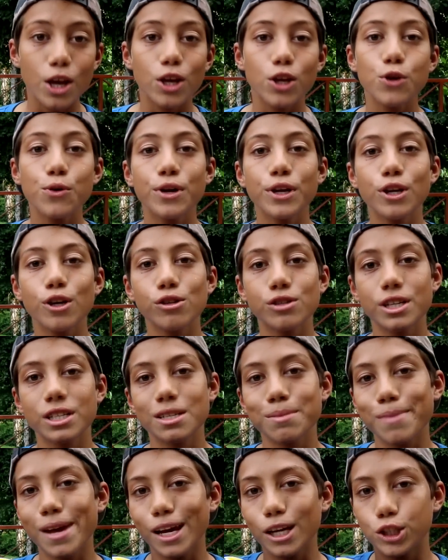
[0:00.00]
You can use it
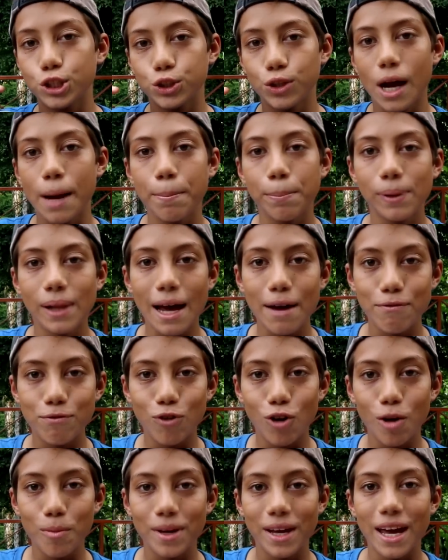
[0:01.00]
to make a dry
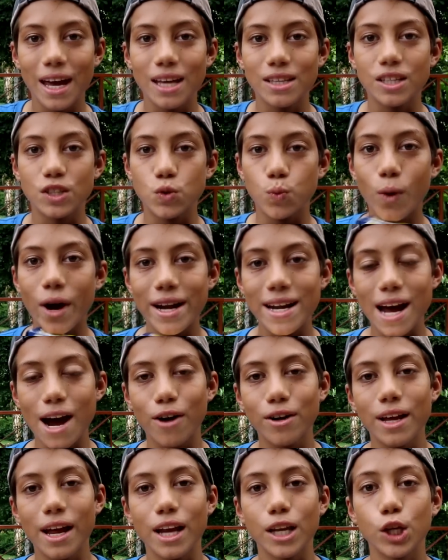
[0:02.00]
platform in case it's wet
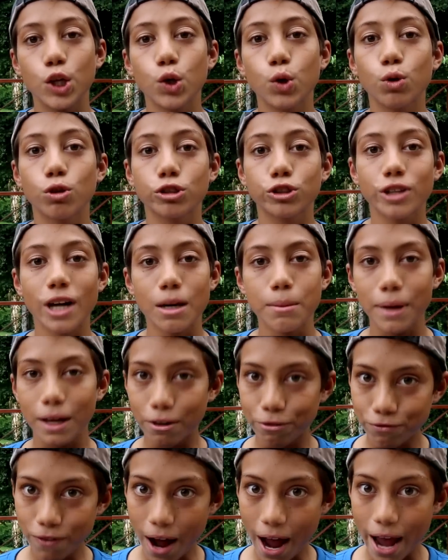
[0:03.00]
out and you are trying to make a
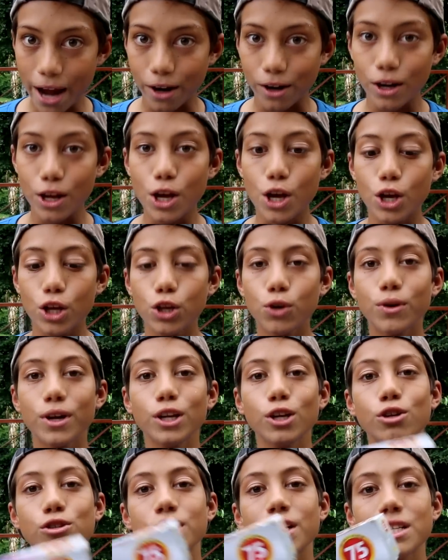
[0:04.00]
fire. You can
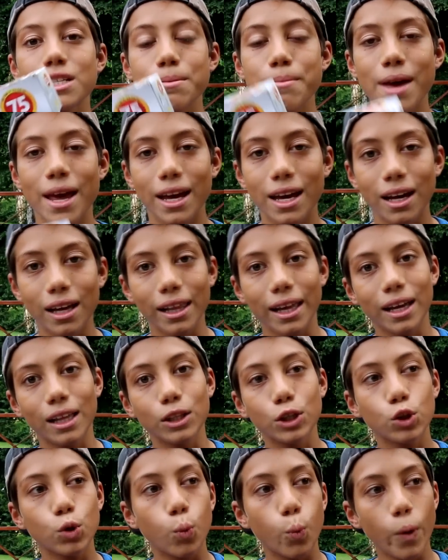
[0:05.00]
use it to make like a
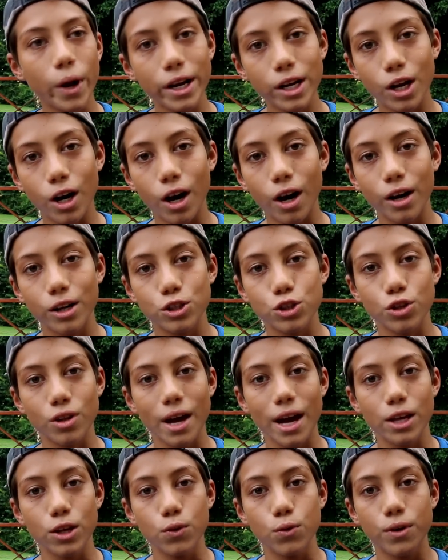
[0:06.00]
little wind guard so
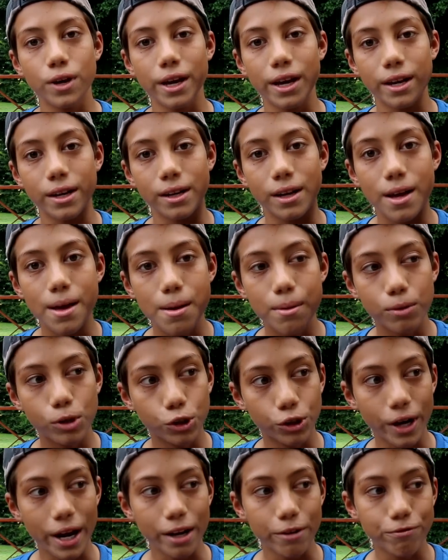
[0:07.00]
that you can
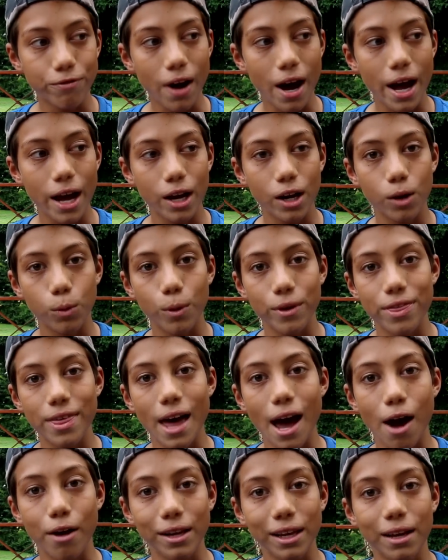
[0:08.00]
create a fire
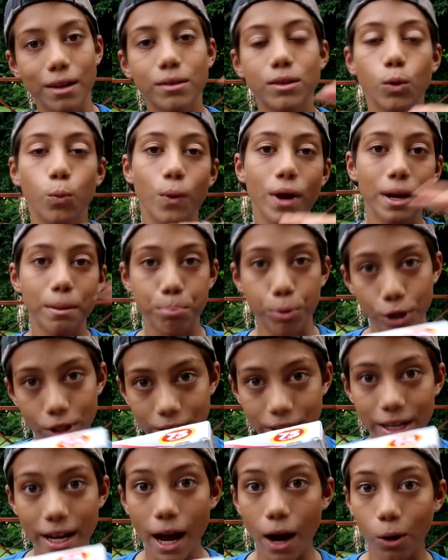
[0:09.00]
without the wind putting
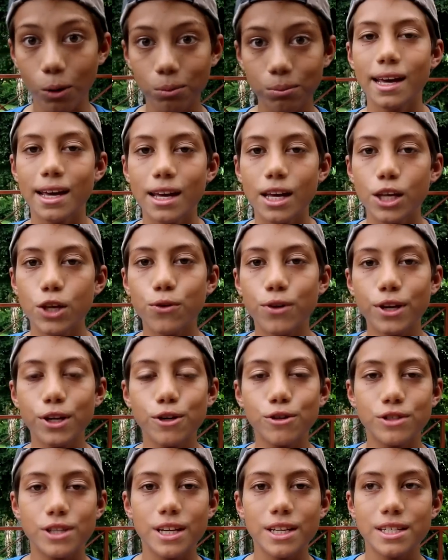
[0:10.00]
it out. You can
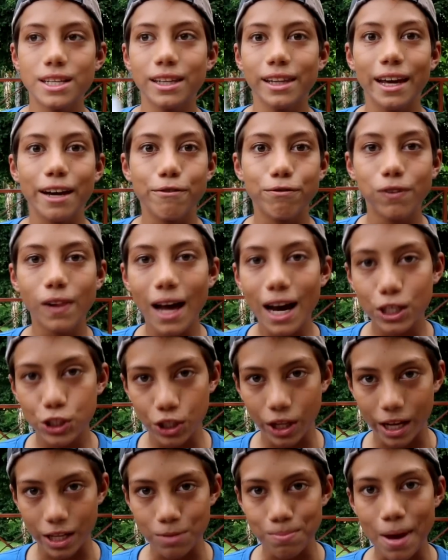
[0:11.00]
use this in like
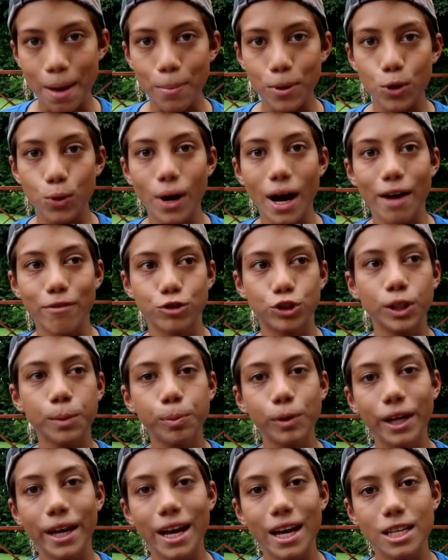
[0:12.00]
flashlights. Maybe you have
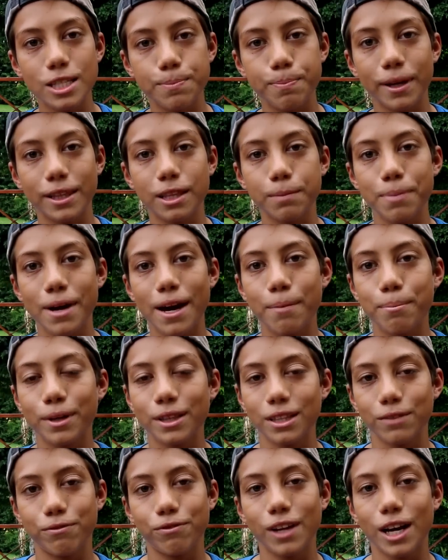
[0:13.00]
AAAs, but
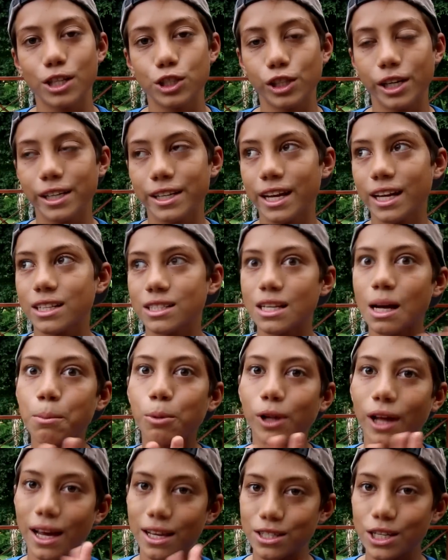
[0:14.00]
the flashlight takes
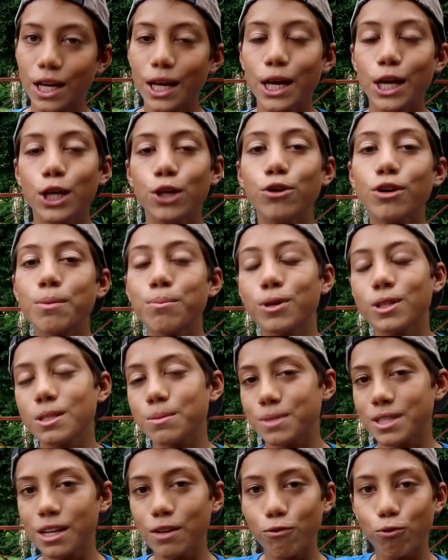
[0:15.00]
AAs. You can put some
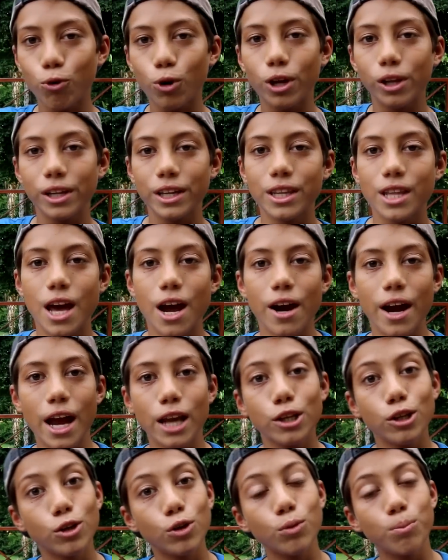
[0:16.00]
tin foil in there
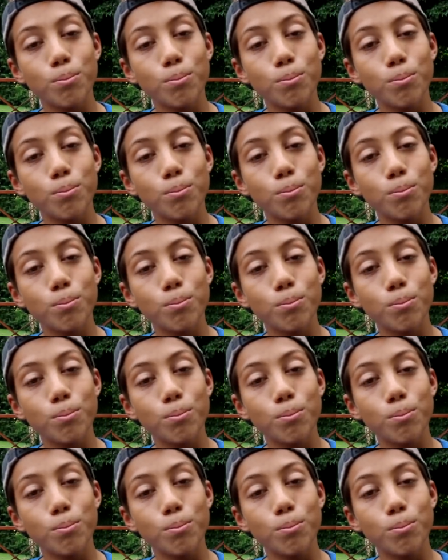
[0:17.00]
and you